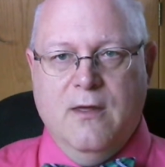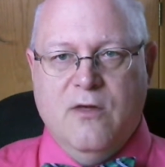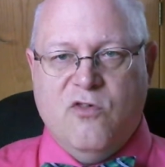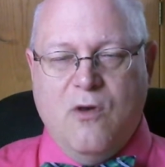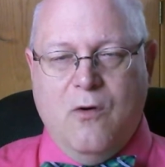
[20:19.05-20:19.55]

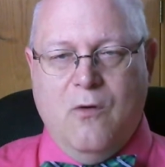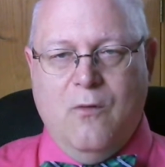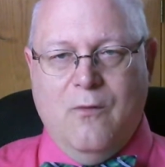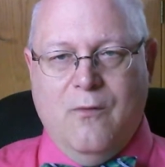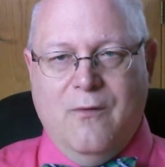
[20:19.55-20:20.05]

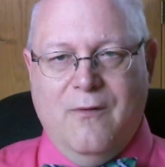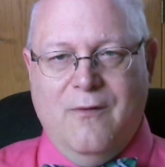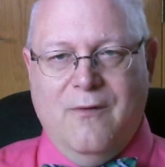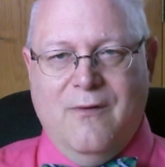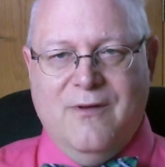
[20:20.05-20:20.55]
So
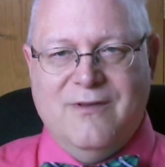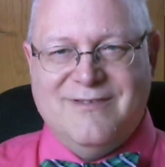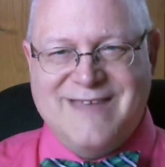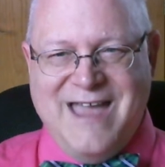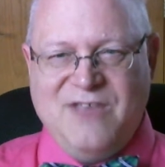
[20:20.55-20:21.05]

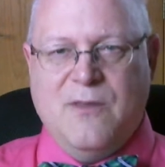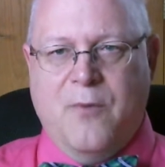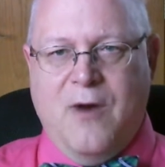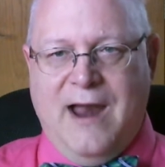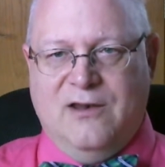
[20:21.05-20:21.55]
take the
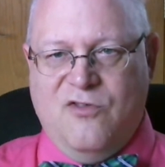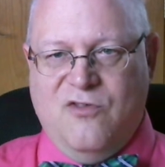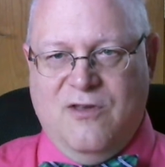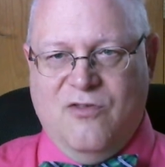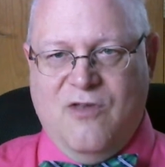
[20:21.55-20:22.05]
practice
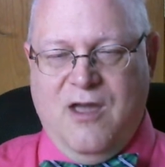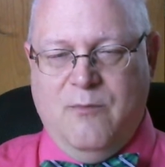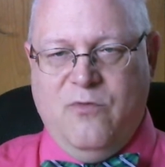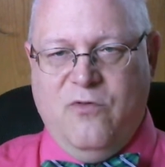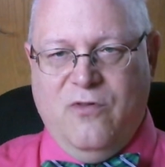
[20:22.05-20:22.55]

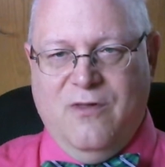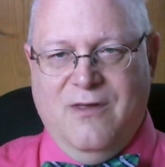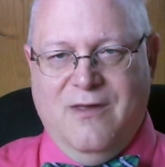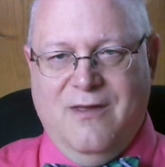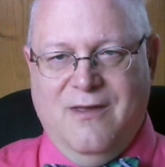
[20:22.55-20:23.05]
exams.
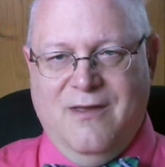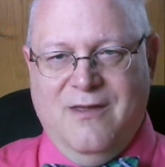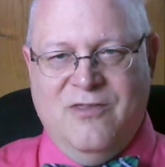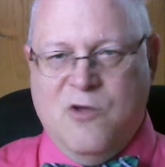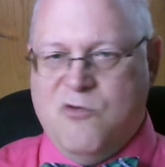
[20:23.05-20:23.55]

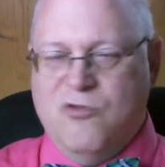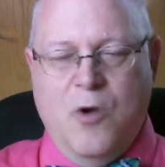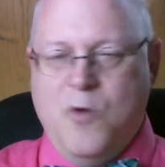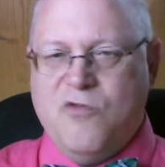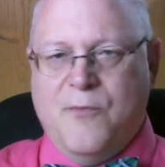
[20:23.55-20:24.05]
There's
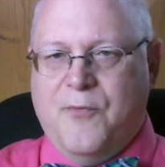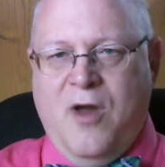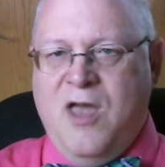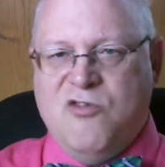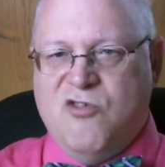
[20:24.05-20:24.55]
no
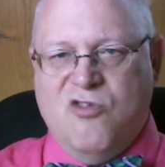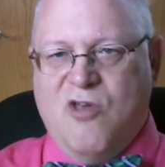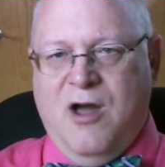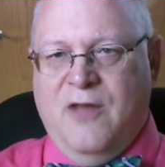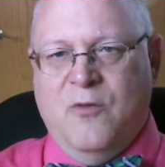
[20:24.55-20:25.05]
surprises
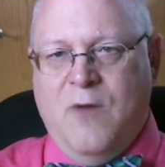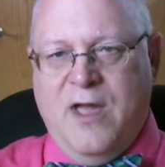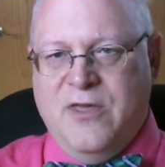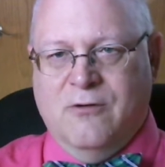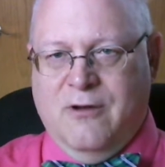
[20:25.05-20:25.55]
on the
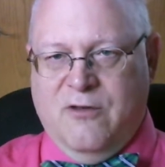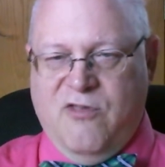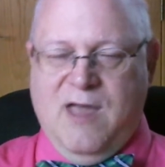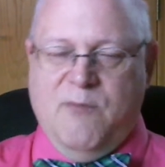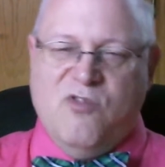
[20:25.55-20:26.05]
regular
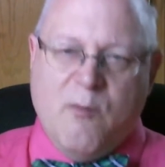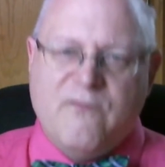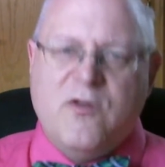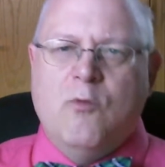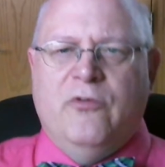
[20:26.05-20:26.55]
exam. Some
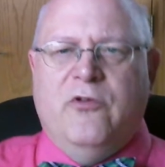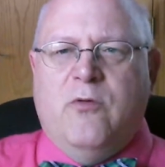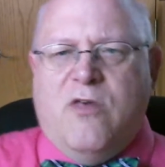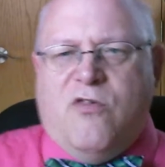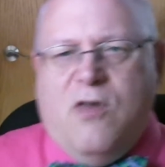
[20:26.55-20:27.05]
of you will do
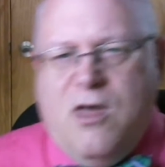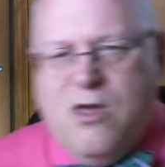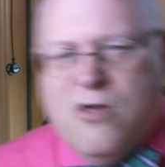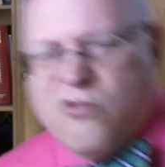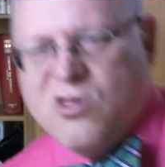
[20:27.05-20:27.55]
this,
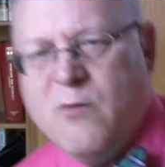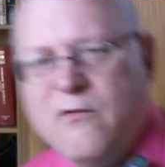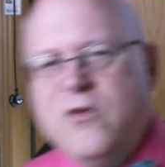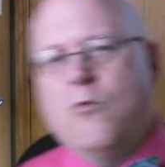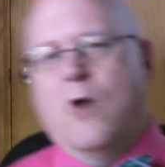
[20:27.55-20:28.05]
some
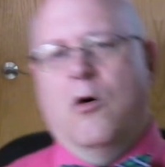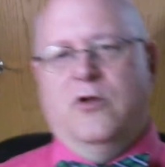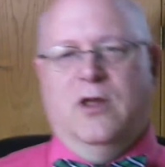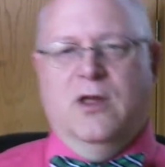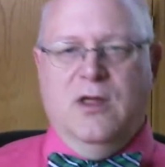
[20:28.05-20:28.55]
of you won't.
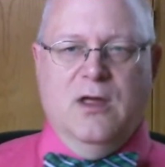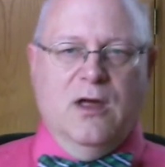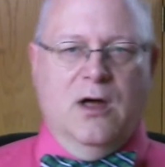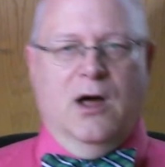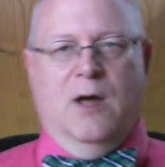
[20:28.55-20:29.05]

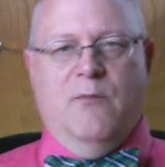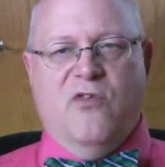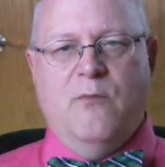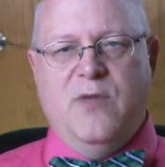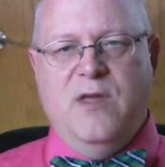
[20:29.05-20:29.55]

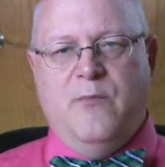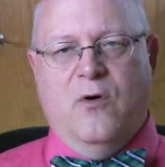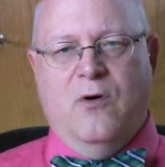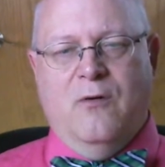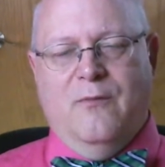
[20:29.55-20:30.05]
Some
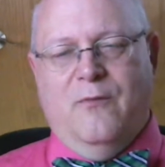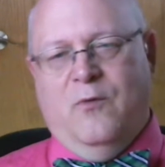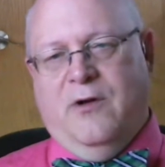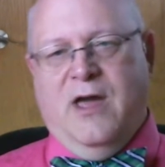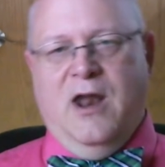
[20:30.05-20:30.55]
people
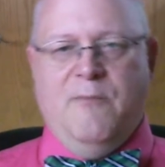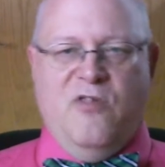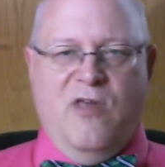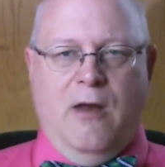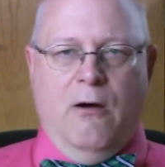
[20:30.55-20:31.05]
will get
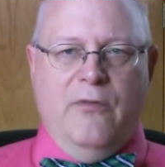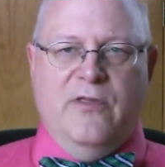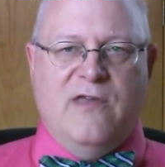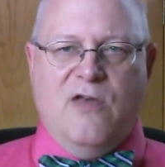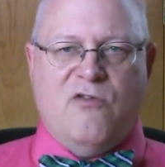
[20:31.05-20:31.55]
upset. Oh, the
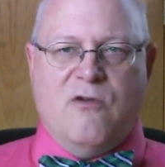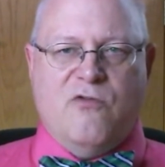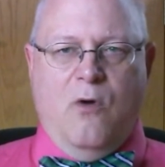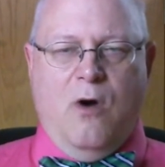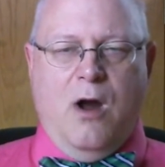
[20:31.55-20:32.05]
tests are
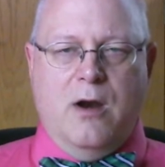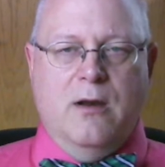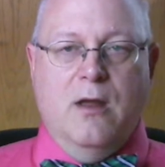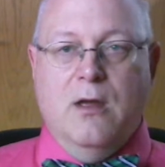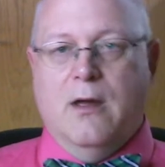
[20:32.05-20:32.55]
so hard.
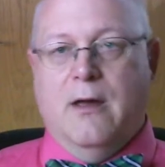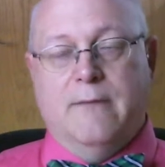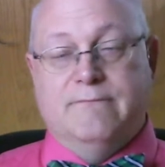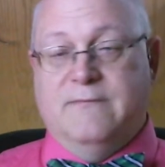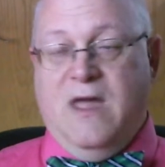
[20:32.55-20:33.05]

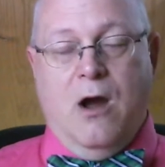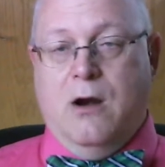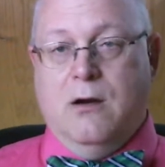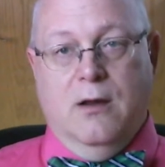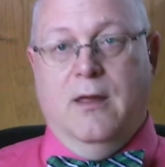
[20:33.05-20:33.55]
They are.